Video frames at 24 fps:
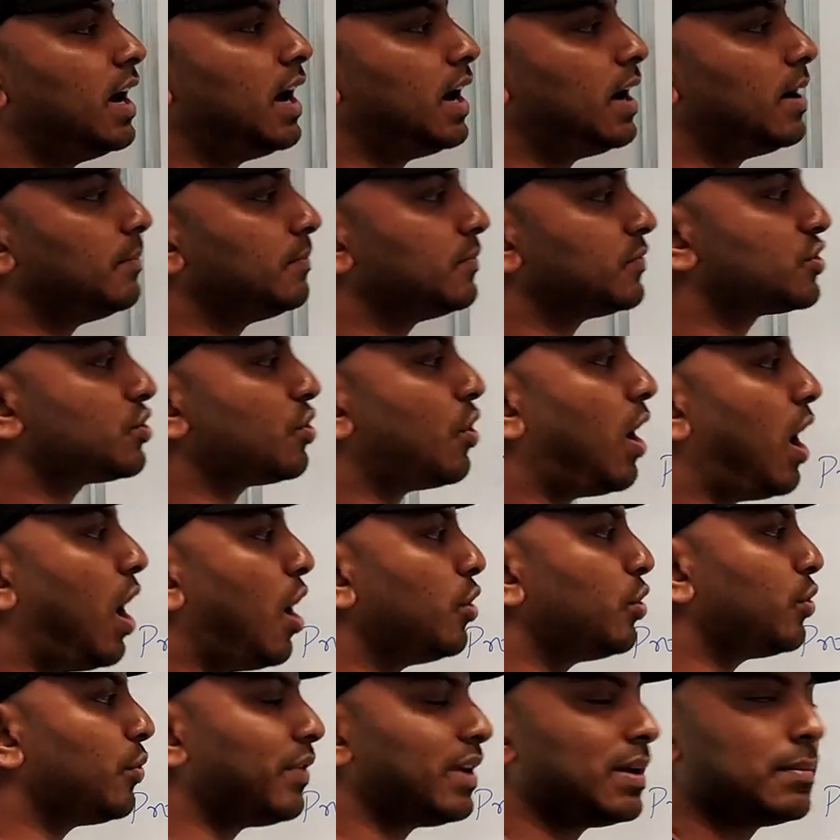Um, so
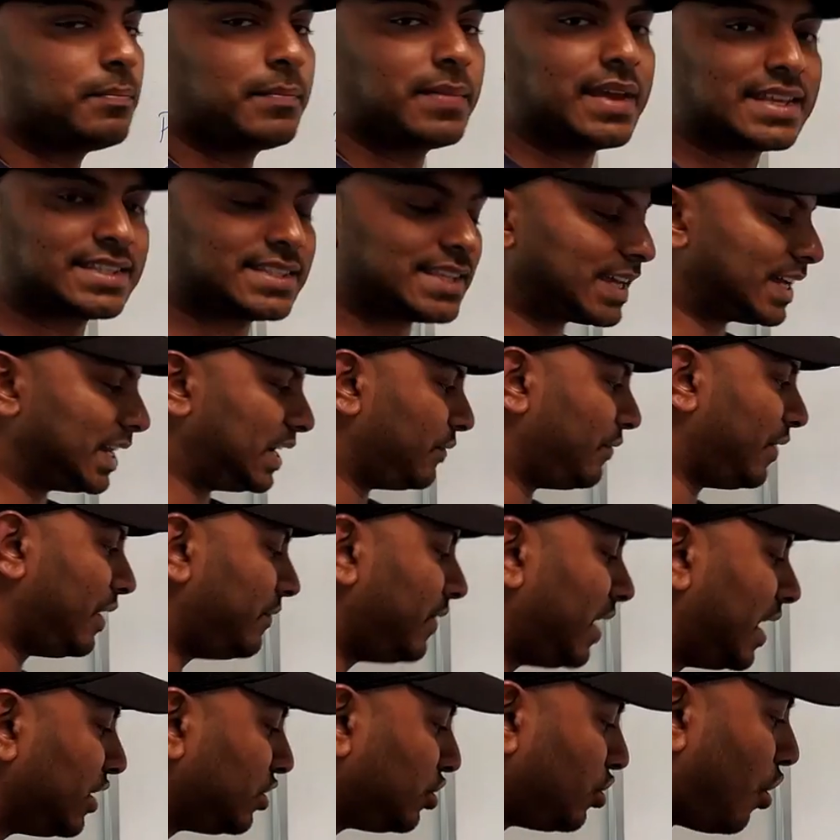how do we basically, when
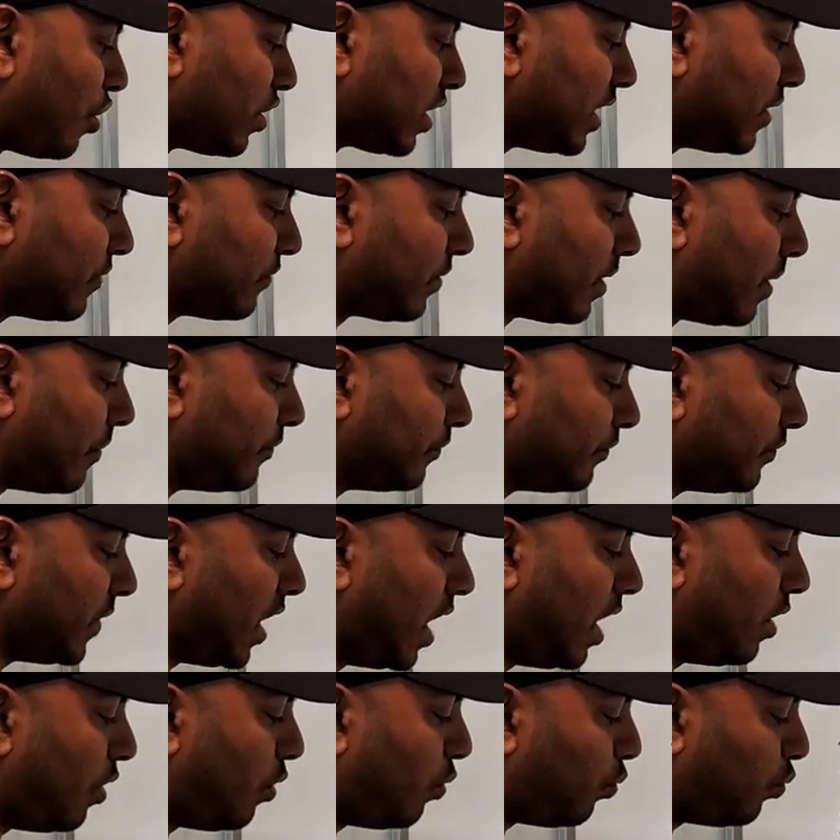we are talking from
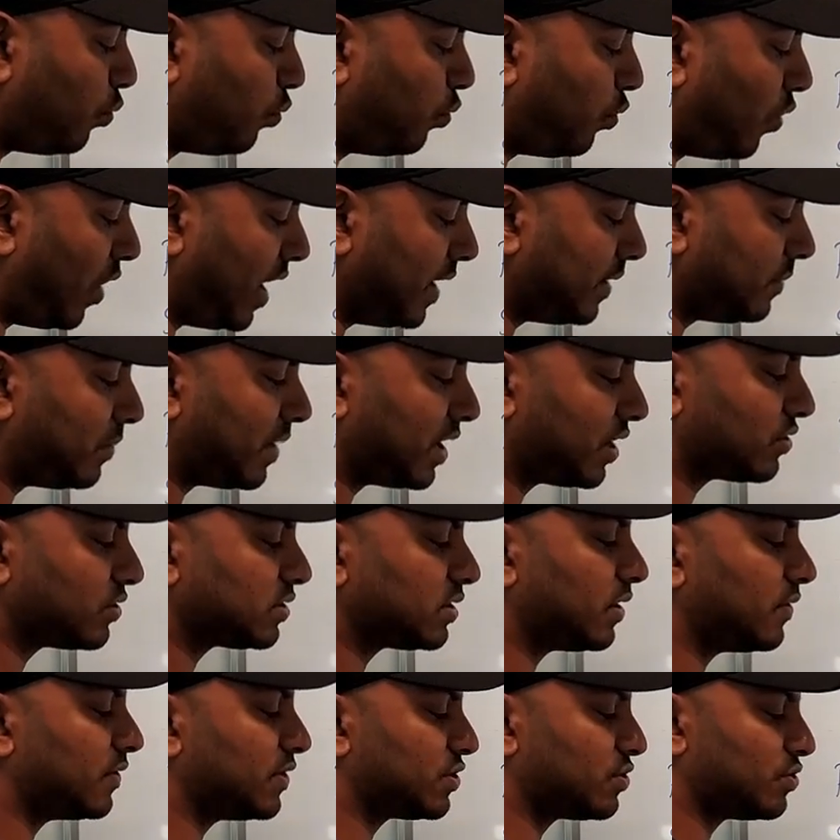one
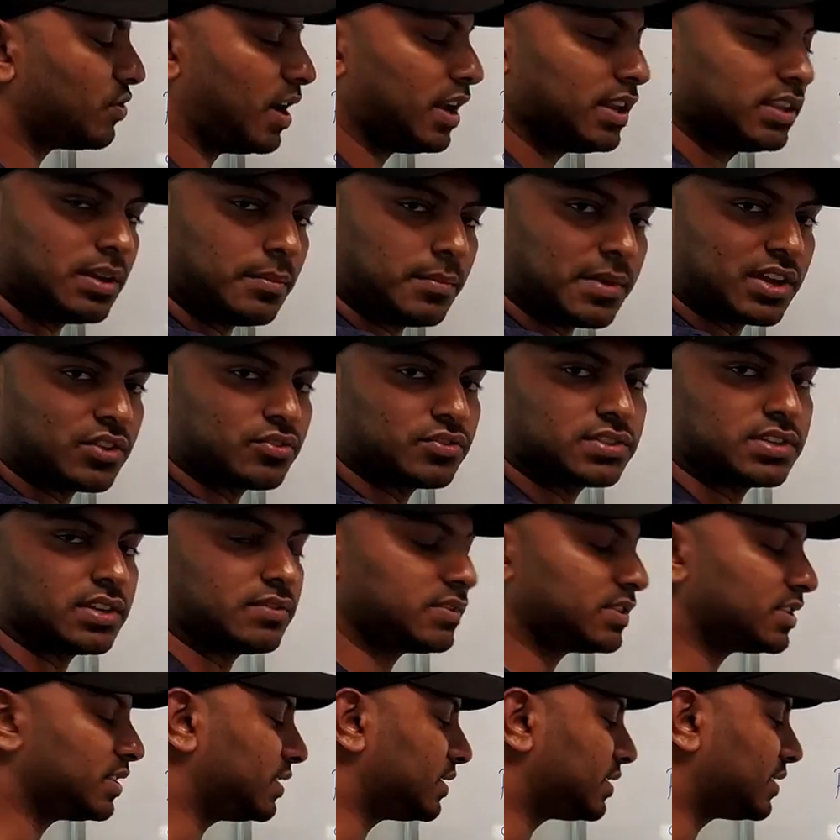microservice to another
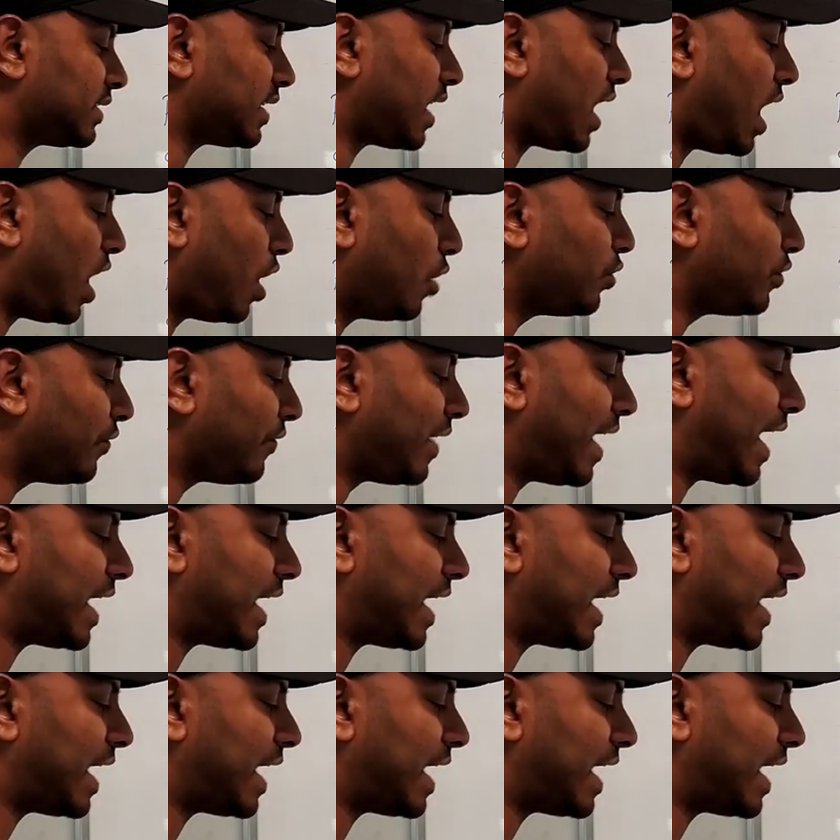microservices, how do we